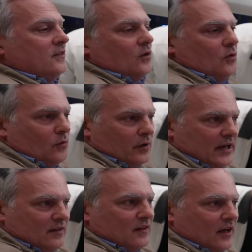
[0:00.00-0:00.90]
So
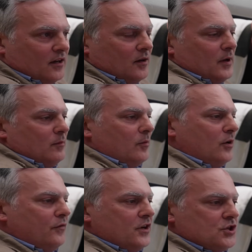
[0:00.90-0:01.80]
inside the B M
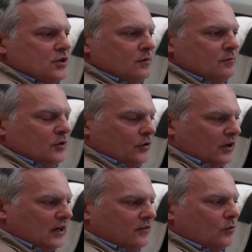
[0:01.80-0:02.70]
W Vision Neue
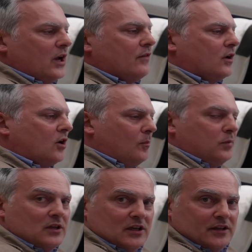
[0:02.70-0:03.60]
Klasse, we have a
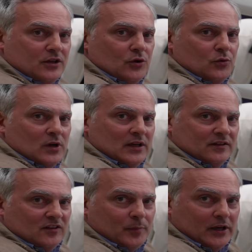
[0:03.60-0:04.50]
completely new
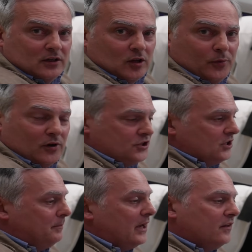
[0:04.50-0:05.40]
display
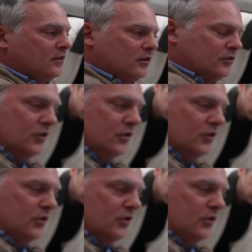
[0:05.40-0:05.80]
topology based on a